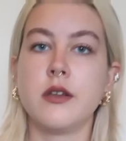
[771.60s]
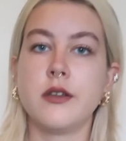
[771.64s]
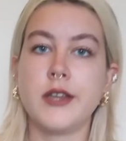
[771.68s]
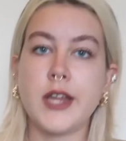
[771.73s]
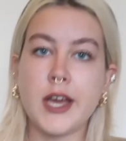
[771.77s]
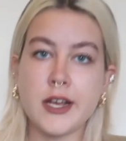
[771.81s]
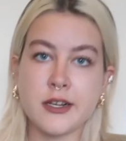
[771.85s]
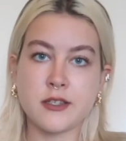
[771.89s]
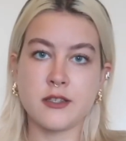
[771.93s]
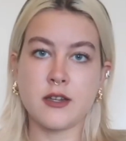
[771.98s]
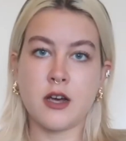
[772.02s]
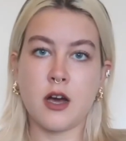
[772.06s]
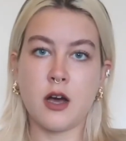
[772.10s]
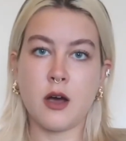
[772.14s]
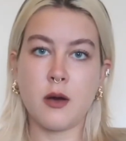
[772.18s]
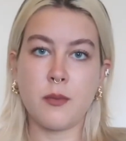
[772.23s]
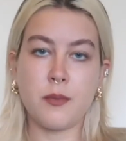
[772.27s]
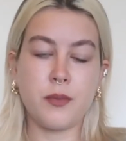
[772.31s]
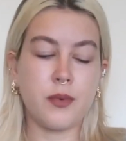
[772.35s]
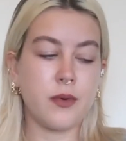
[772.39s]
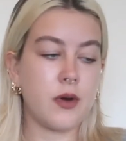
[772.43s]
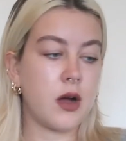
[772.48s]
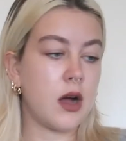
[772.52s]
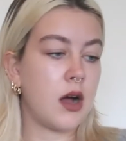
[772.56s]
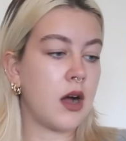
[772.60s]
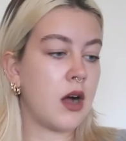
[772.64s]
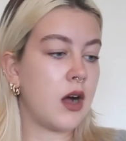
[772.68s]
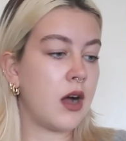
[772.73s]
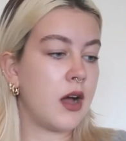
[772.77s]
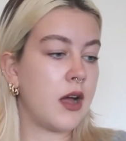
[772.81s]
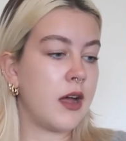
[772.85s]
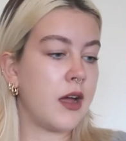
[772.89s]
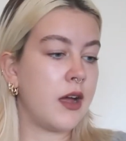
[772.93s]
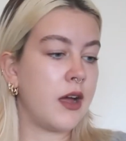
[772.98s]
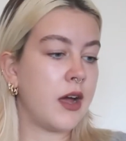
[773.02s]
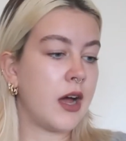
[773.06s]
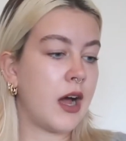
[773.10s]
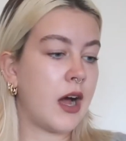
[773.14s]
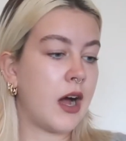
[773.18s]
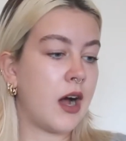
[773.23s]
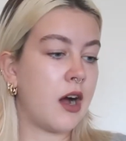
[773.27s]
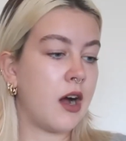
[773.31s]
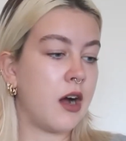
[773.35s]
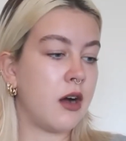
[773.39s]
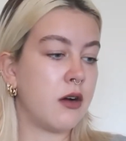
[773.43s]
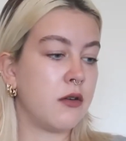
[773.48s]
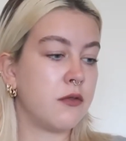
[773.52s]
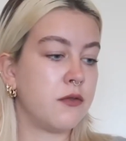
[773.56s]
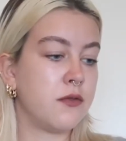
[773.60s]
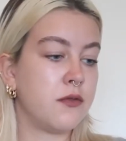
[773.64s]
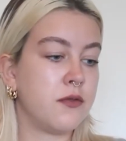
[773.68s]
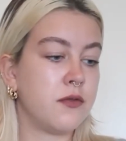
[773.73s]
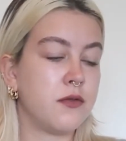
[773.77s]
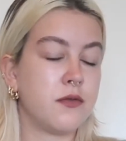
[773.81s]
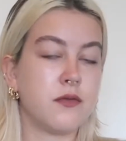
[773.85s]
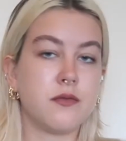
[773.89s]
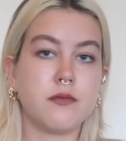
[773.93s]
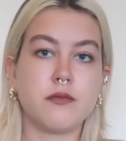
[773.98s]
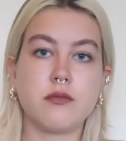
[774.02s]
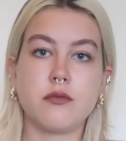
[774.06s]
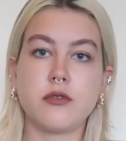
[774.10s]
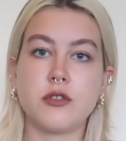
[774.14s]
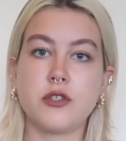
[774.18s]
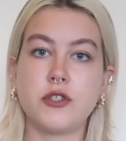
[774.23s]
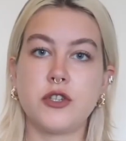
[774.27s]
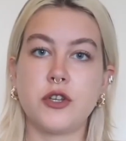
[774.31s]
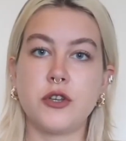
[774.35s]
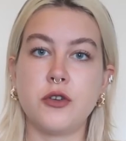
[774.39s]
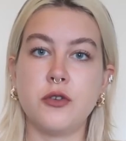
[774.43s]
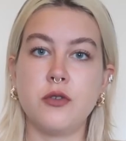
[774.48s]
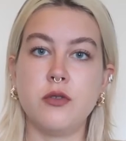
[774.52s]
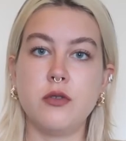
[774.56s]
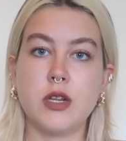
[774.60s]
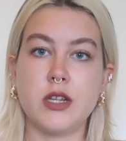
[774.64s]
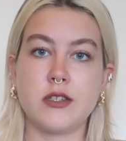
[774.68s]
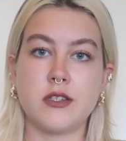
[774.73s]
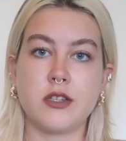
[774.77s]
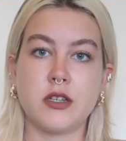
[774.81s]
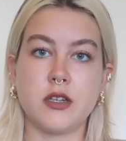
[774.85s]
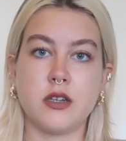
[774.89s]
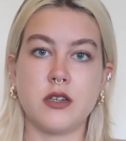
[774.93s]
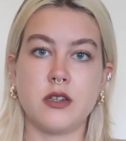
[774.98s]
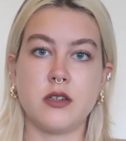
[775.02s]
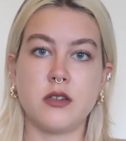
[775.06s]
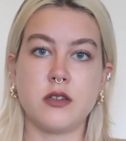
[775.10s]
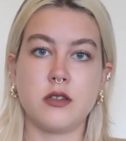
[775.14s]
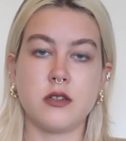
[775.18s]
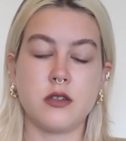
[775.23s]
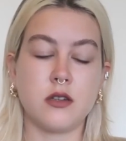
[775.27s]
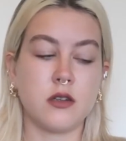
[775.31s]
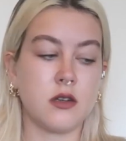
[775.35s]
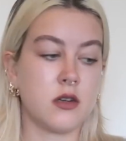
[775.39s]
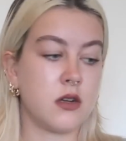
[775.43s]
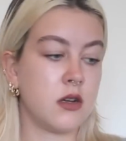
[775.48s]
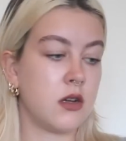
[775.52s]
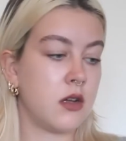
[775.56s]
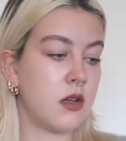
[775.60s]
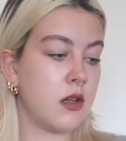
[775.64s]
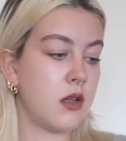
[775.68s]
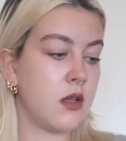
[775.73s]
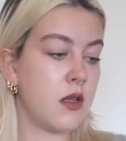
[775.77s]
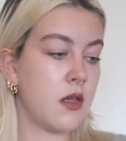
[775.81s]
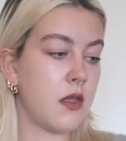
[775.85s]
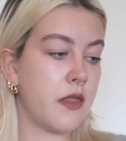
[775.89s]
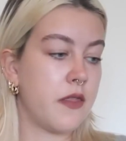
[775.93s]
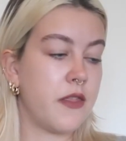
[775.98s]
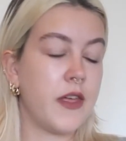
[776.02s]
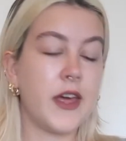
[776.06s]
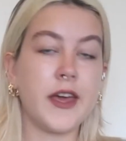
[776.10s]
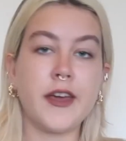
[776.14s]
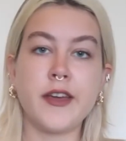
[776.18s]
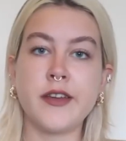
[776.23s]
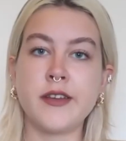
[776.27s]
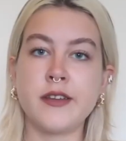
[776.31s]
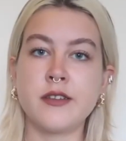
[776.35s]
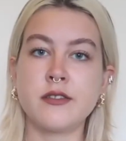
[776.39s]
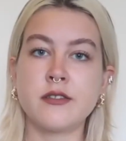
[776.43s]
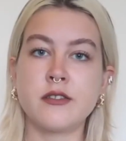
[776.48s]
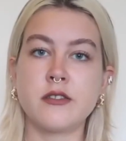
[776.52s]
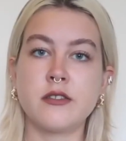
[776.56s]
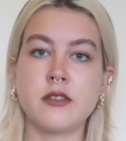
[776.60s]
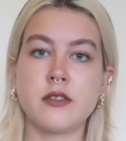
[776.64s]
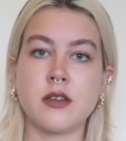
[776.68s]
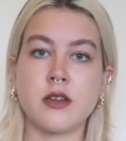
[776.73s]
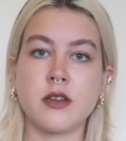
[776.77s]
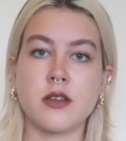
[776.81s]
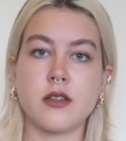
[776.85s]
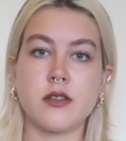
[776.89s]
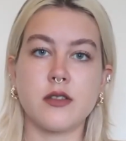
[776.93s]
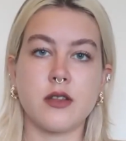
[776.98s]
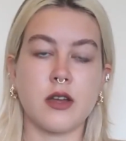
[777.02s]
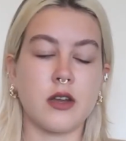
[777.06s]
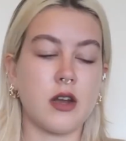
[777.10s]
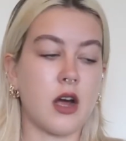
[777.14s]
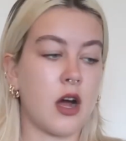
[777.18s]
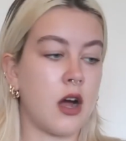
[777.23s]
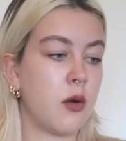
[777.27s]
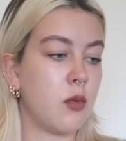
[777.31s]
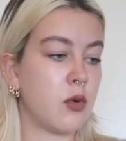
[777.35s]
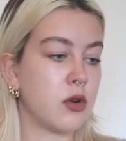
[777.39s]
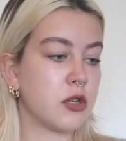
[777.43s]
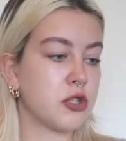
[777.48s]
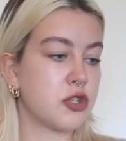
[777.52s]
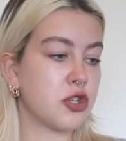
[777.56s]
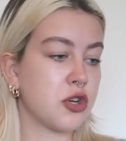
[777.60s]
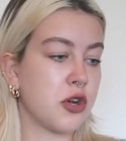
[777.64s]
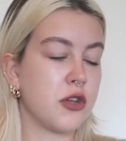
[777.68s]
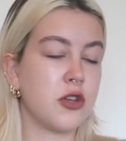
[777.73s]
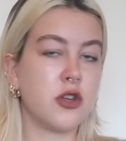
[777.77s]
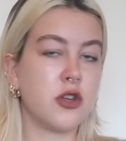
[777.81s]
Next up, I have two knitted things that I want to show